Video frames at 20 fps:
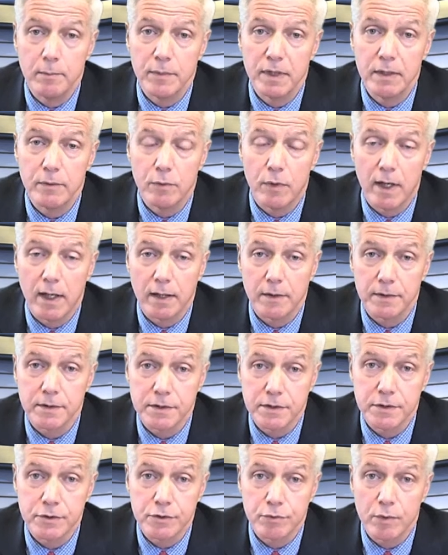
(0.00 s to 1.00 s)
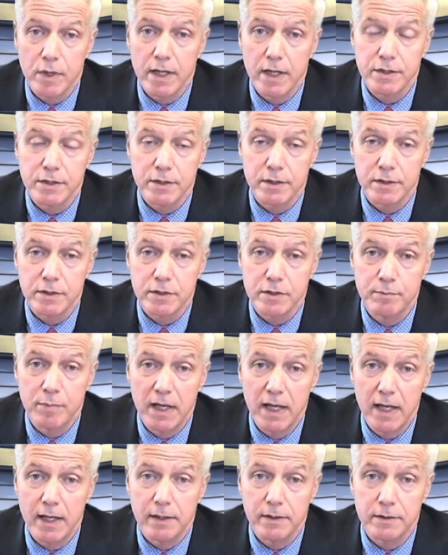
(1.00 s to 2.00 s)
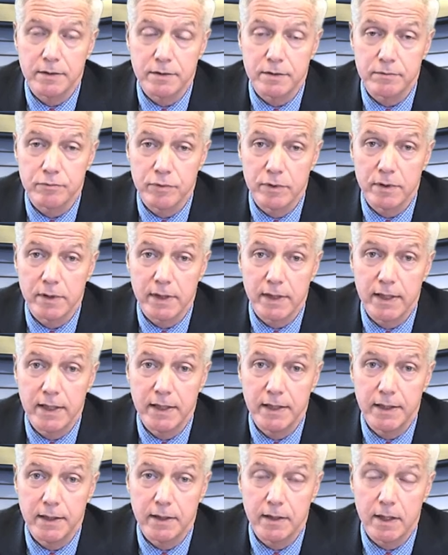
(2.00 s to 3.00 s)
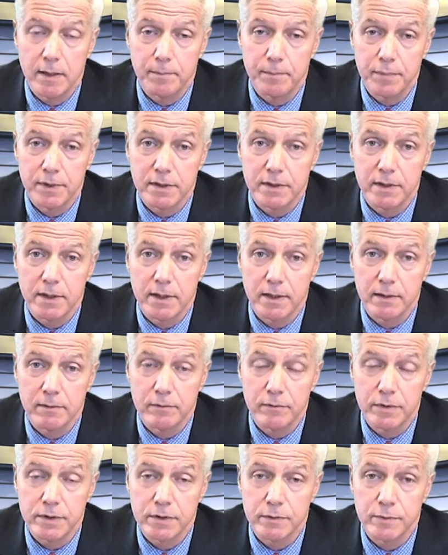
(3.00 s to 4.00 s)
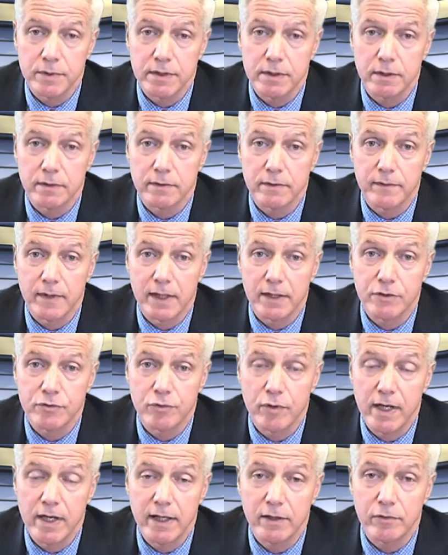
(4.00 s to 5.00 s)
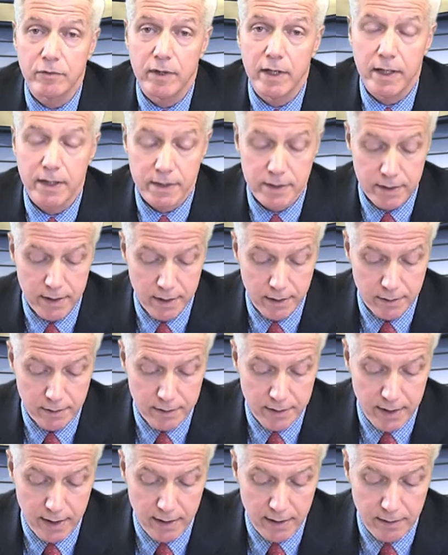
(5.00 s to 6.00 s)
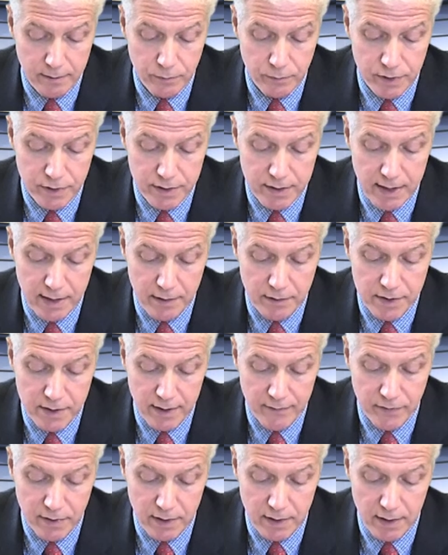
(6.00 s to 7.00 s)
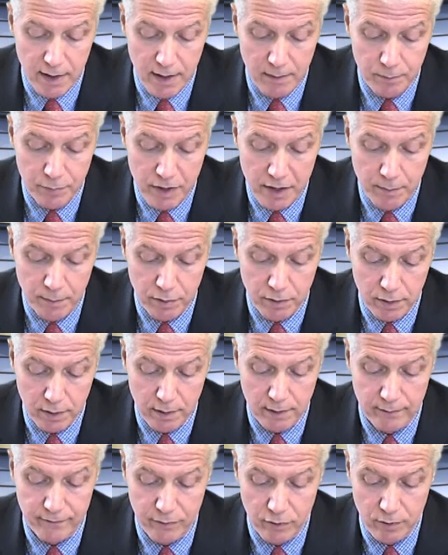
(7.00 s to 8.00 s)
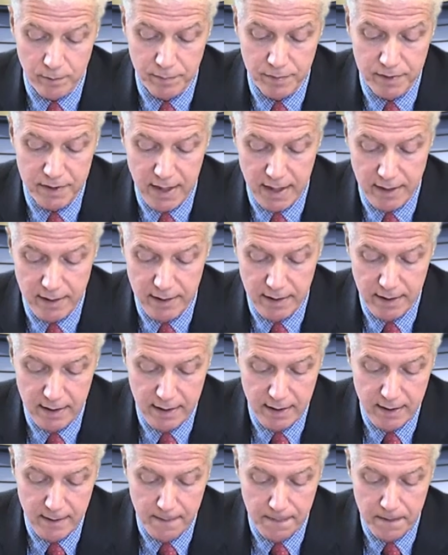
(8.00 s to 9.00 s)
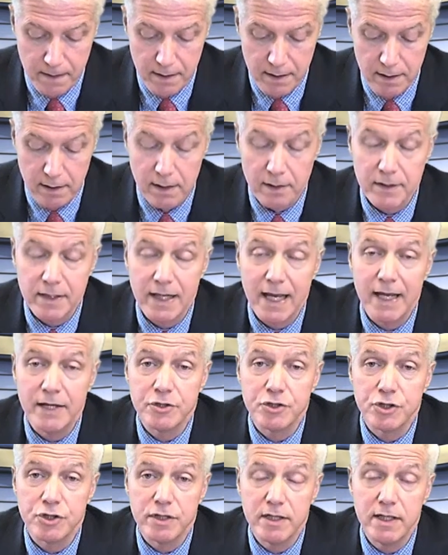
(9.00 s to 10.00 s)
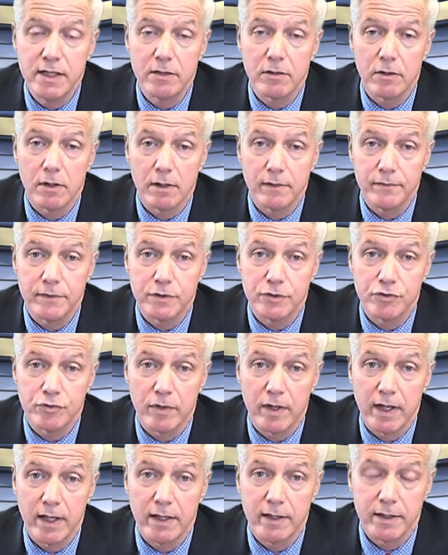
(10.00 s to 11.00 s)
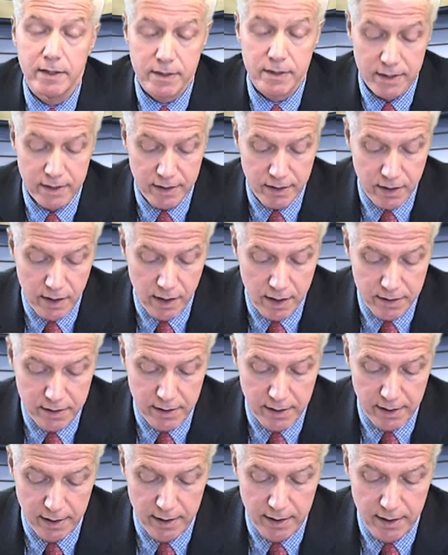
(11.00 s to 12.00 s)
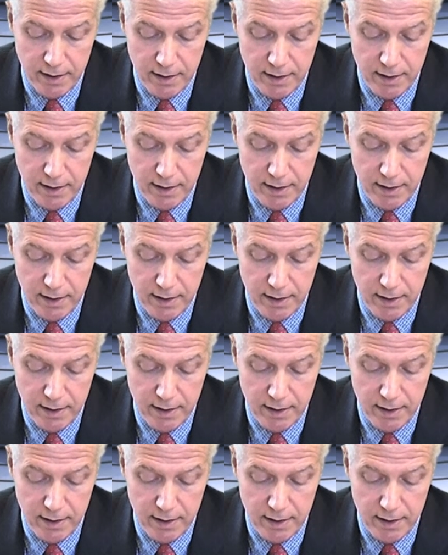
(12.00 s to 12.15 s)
Meanwhile, the situation in Spain is really heating up. It was a result of that train crash the other day, in which now 79 people are confirmed dead. The engineer of the train is in custody.